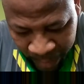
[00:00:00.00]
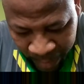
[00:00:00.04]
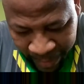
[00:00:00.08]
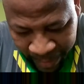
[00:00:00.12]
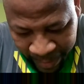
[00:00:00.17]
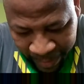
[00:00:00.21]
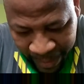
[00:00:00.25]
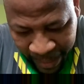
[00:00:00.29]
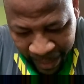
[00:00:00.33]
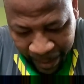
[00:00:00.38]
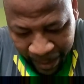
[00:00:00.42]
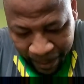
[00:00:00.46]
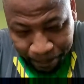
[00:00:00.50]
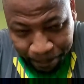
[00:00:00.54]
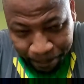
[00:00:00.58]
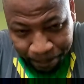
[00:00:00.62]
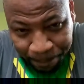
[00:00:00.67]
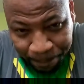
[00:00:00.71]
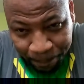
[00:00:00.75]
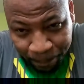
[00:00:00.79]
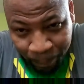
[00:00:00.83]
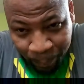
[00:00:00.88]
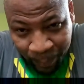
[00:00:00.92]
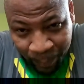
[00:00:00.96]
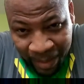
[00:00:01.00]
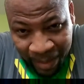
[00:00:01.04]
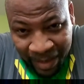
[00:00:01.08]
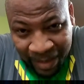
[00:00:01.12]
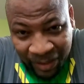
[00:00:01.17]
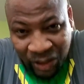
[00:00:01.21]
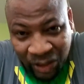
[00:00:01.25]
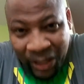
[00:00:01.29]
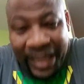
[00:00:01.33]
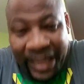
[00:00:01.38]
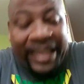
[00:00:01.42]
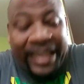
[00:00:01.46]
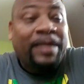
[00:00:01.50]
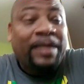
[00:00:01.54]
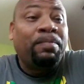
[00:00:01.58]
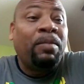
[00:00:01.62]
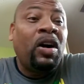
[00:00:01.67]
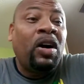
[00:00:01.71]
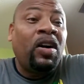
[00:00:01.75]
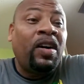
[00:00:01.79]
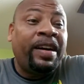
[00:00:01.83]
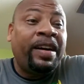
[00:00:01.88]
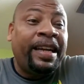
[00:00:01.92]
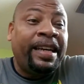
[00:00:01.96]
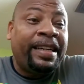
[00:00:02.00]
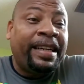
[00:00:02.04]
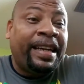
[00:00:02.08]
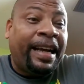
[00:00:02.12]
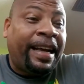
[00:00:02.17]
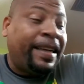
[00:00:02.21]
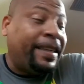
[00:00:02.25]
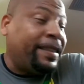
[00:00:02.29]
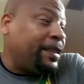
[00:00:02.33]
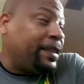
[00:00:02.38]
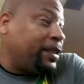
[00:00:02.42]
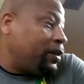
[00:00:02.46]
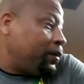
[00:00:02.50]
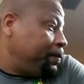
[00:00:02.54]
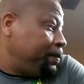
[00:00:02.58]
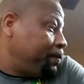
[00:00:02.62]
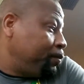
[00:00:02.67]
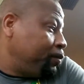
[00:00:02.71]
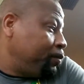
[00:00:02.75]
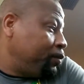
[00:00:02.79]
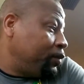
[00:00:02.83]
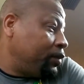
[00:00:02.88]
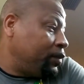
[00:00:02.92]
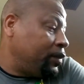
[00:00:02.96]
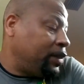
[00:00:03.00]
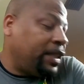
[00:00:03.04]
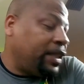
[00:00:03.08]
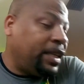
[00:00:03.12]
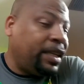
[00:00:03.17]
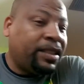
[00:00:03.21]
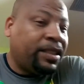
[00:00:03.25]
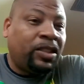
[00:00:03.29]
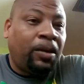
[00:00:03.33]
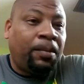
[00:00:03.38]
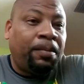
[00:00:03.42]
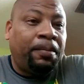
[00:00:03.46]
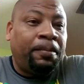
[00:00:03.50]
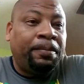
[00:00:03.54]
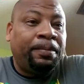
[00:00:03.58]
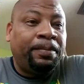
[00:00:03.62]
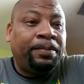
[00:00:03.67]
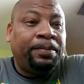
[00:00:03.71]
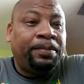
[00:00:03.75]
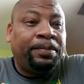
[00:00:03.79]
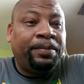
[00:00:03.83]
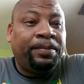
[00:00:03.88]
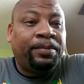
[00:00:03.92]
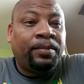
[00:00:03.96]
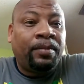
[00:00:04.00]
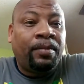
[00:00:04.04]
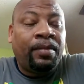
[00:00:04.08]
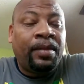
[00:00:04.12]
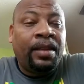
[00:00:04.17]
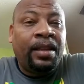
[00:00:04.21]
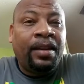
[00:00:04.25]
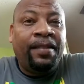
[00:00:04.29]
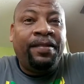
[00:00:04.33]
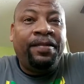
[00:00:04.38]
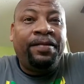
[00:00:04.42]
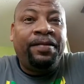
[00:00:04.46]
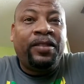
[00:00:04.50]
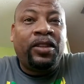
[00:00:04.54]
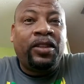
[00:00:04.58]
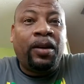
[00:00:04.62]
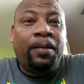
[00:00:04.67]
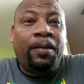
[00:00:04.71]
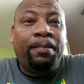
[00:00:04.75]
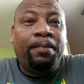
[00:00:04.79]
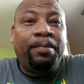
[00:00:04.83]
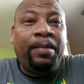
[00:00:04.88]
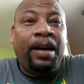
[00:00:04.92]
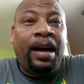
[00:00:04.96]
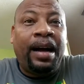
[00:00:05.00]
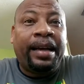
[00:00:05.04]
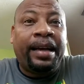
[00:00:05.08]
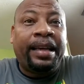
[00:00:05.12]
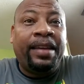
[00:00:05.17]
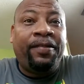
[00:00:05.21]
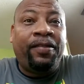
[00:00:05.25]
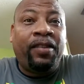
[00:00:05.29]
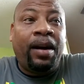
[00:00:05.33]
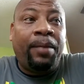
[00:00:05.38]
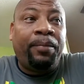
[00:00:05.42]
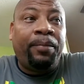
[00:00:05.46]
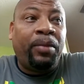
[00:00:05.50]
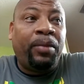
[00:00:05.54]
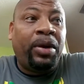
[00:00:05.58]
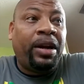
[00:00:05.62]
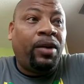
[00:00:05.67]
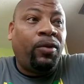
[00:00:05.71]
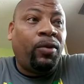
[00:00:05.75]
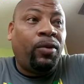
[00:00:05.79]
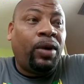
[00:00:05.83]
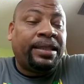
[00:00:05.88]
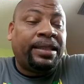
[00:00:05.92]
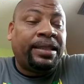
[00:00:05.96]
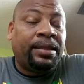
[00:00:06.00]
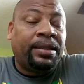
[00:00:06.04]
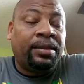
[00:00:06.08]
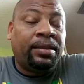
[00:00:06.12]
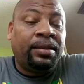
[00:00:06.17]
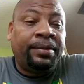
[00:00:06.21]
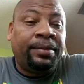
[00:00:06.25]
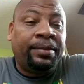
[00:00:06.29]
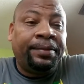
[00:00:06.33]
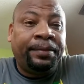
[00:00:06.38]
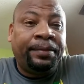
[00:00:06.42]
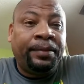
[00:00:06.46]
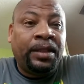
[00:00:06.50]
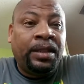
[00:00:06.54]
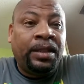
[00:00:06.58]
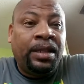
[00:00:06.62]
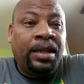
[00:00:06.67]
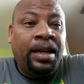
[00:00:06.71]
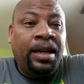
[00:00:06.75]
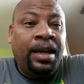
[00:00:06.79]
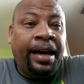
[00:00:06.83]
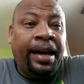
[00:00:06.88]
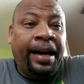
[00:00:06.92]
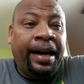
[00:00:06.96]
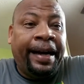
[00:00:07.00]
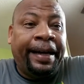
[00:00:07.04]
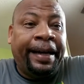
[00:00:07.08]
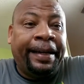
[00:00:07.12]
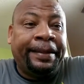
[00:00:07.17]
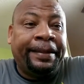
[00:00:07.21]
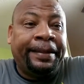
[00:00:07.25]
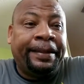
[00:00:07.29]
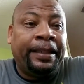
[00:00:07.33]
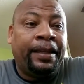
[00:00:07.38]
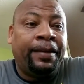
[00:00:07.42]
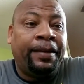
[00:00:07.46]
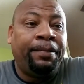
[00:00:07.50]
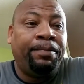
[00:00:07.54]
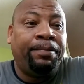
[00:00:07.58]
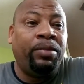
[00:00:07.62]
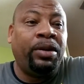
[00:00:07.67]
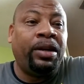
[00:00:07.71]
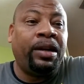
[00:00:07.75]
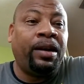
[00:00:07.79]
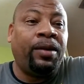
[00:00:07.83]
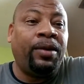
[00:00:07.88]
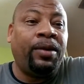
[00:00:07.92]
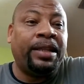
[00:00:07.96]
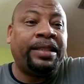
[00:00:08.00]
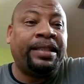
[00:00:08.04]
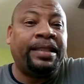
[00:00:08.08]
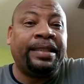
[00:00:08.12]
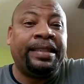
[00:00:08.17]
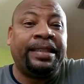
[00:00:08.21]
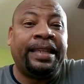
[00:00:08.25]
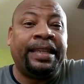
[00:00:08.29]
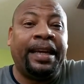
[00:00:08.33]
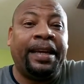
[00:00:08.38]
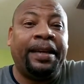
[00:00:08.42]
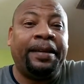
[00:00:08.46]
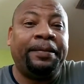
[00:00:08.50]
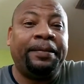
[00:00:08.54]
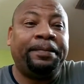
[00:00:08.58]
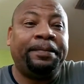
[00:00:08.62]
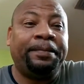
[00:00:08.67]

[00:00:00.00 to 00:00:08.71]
Yeah. So this morning, guys, get some, some ackee from Brother Watson. And Brother Watson say,